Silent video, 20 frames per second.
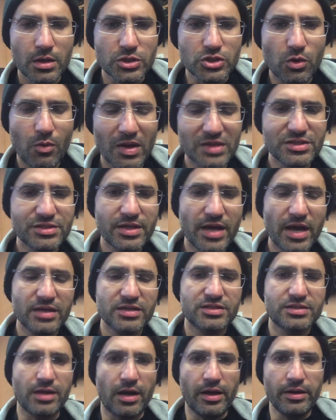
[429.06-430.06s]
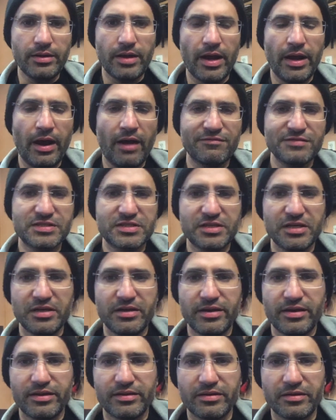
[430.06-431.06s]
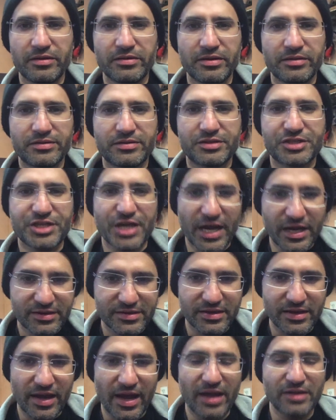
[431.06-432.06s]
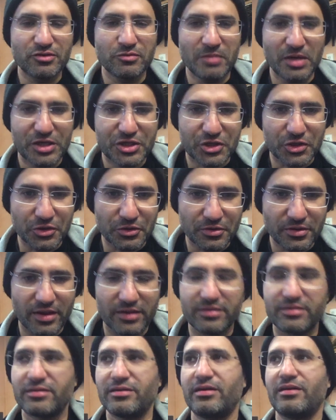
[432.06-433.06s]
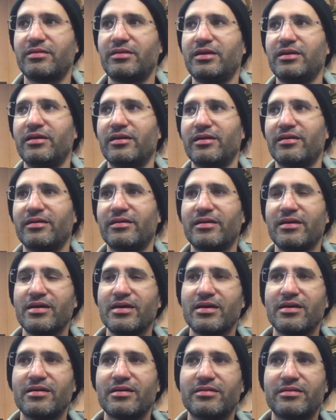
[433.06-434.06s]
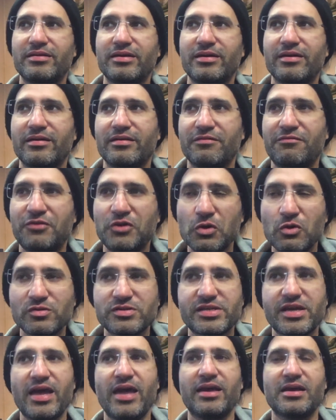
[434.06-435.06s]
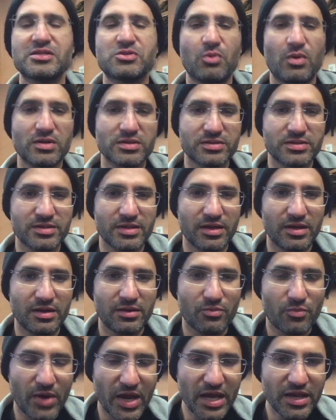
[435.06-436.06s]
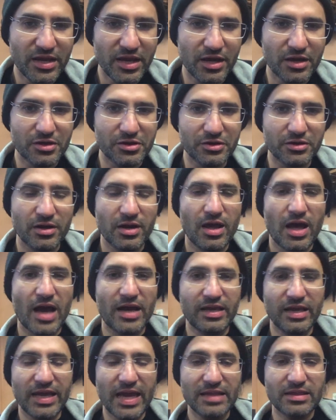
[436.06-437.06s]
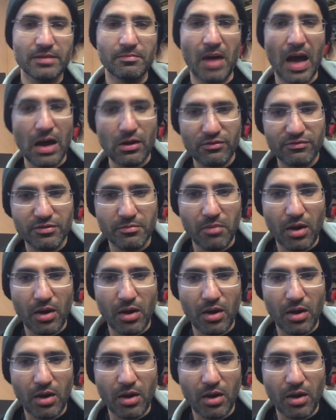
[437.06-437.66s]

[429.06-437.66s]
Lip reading: So once that is done, I obviously checked. I had to make sure that the fuel tank as well as the radiator, I can get them out of the